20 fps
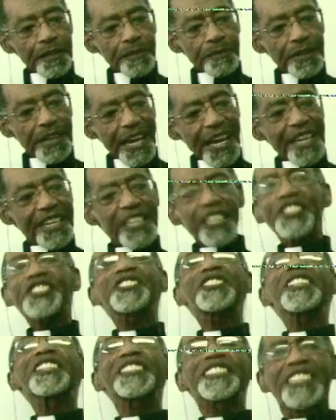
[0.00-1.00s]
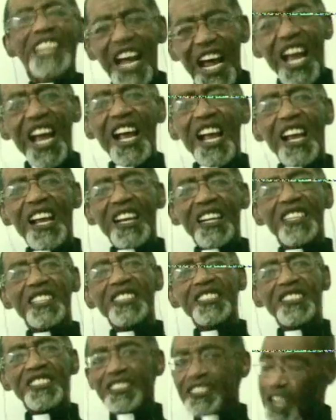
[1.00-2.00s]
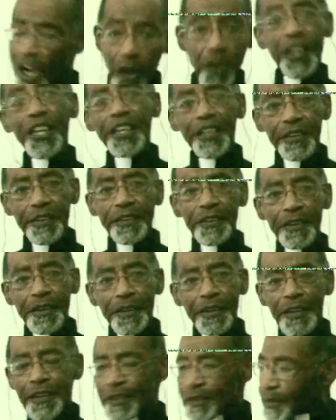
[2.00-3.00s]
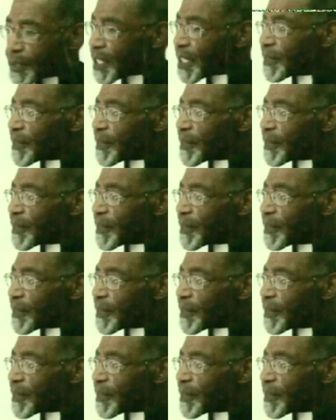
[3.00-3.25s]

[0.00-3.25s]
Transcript: We got Eastern Stars talking. We